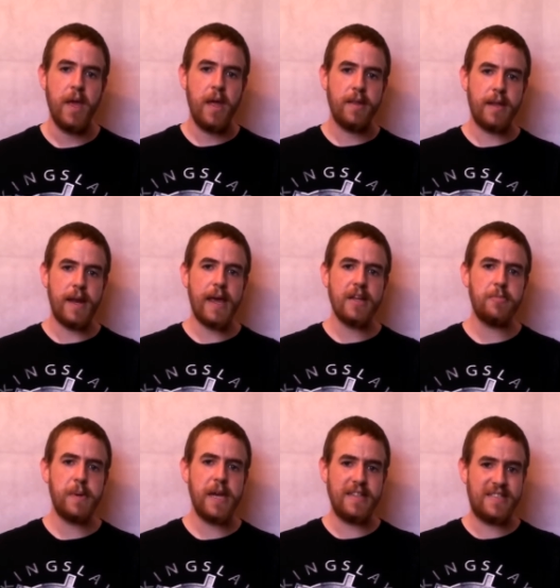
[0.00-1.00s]
The last
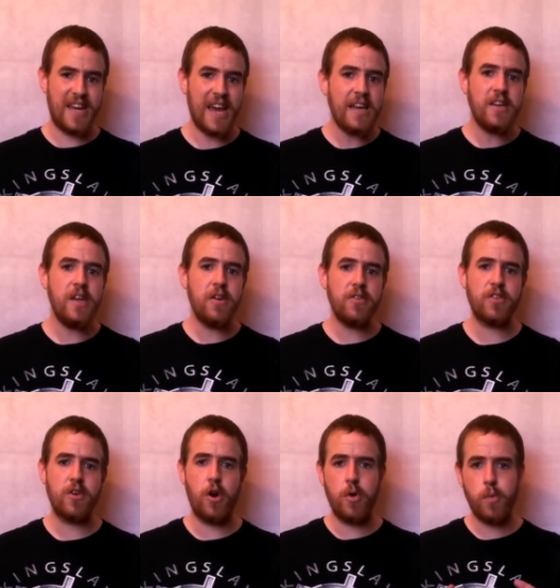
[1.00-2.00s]
being 10 years
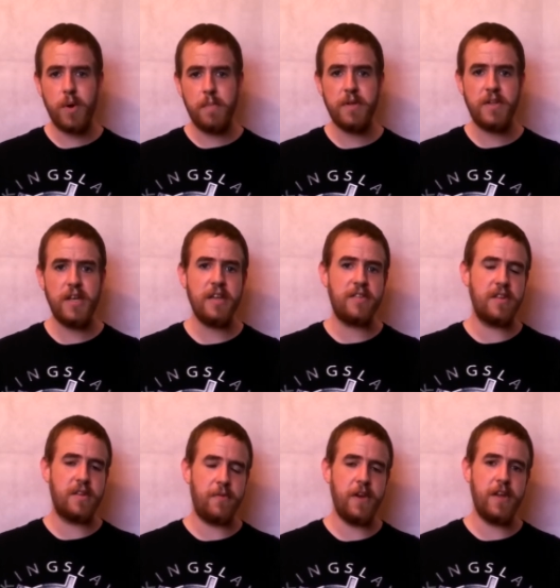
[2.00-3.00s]
ago when Batista
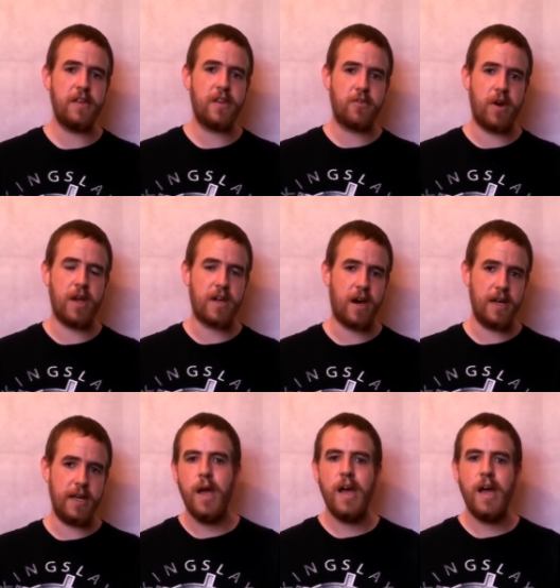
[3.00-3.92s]
defeated the Great Khali.